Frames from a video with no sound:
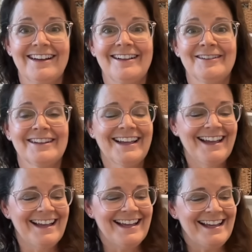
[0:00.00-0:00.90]
I'll
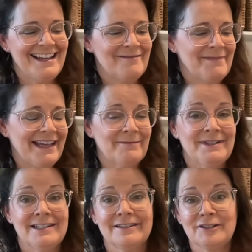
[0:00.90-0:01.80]
make them
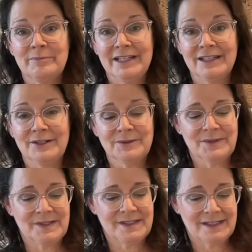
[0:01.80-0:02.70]
into little
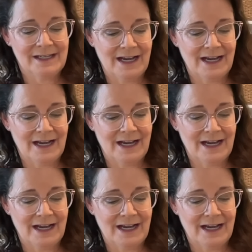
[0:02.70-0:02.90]
pillows.